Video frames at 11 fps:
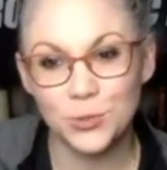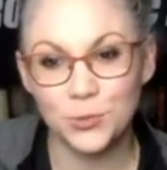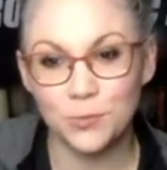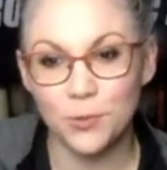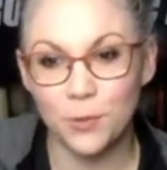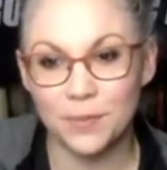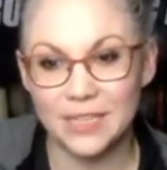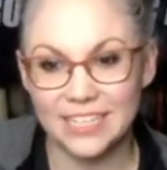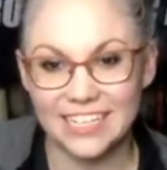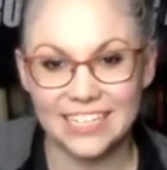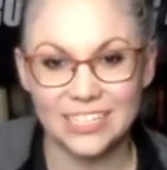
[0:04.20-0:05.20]

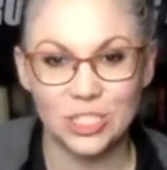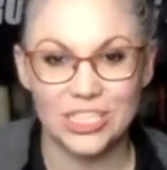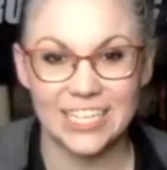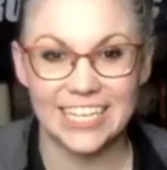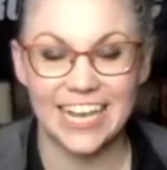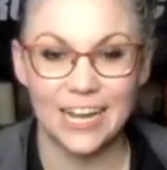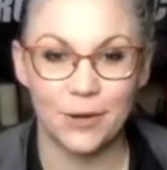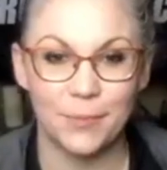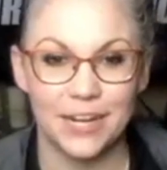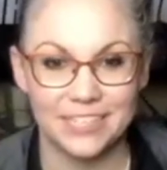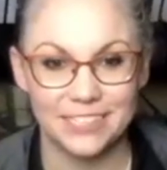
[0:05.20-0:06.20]
Mobility, Agility,
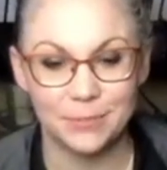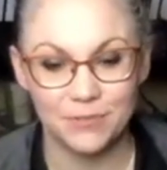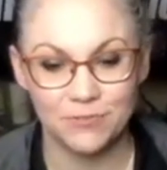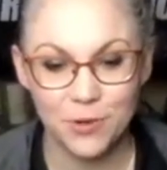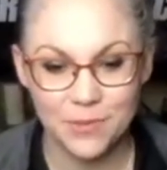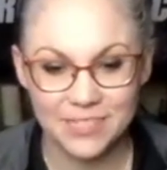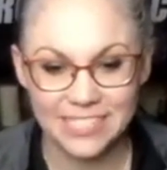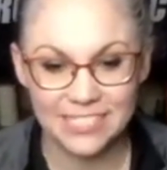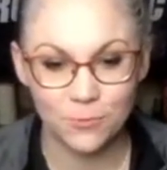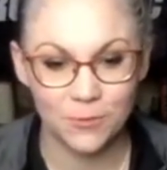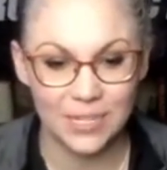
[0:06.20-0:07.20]
Chiropractic Performance
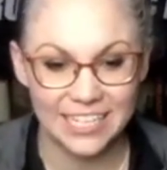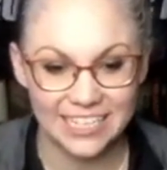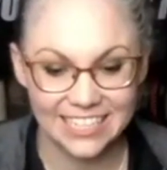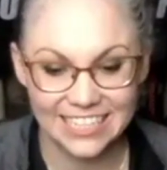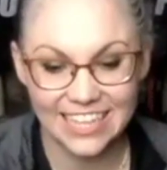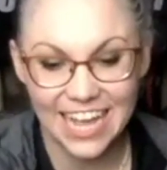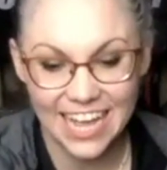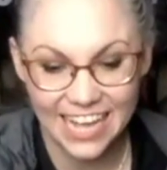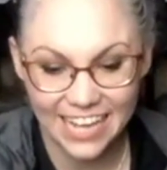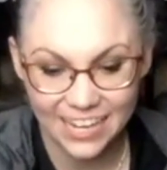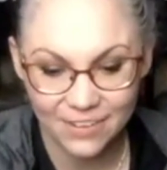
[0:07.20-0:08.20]
Weekly
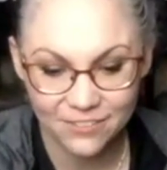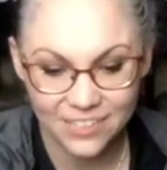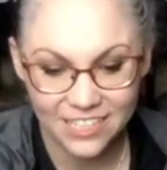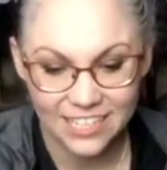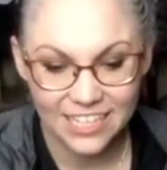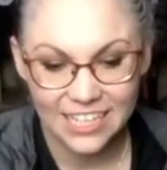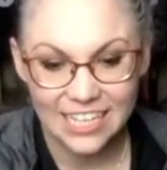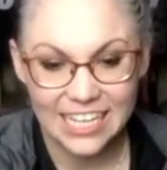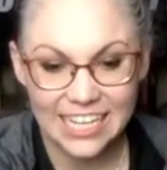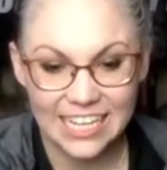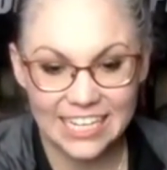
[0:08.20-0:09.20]
Live.
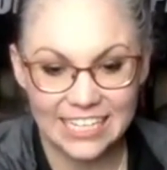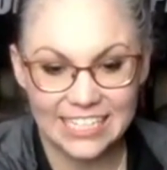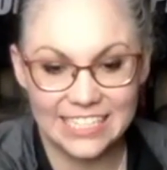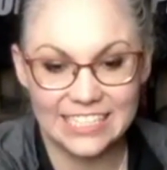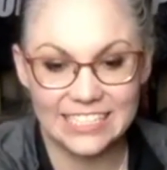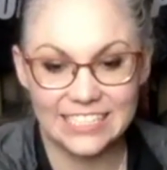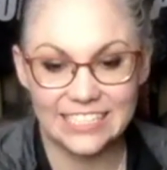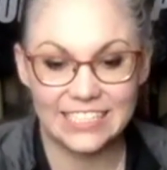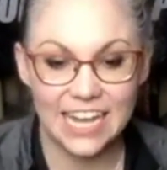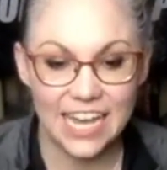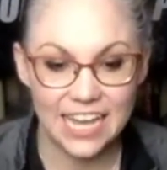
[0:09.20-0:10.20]
It is
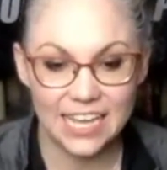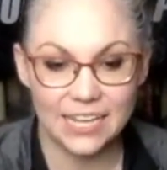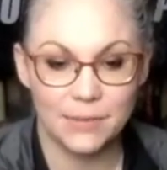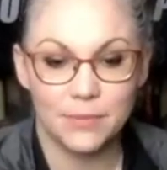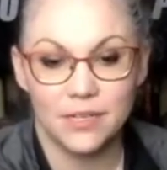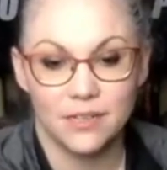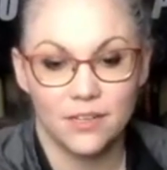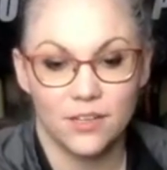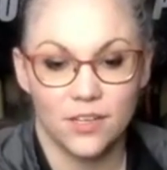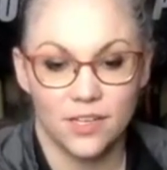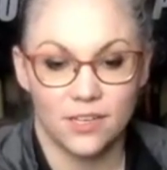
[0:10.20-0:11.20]
time
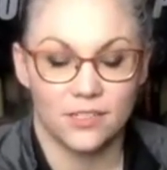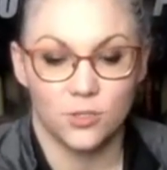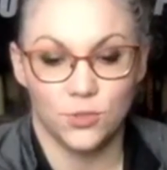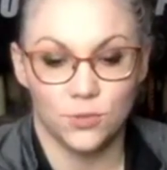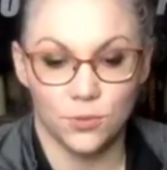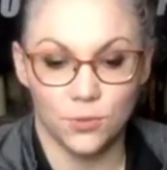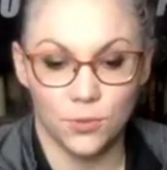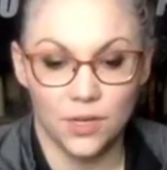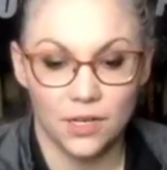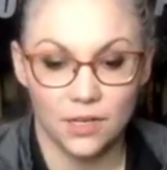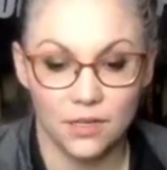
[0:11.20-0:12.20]
to
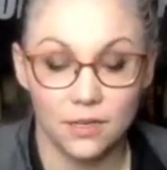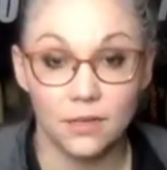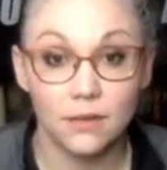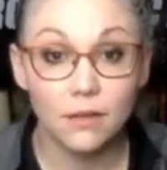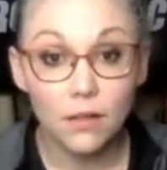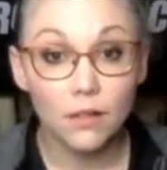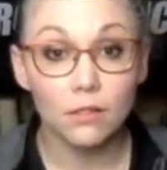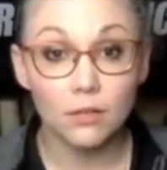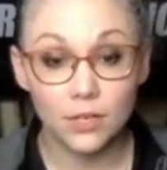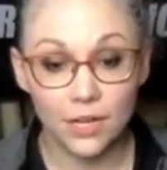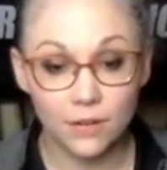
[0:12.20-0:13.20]

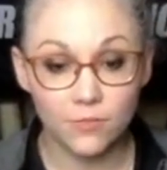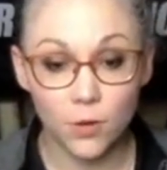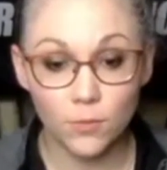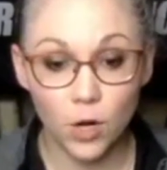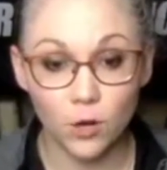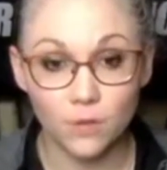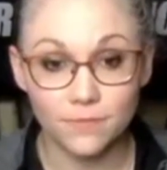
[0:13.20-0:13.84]
learn how to foam roll.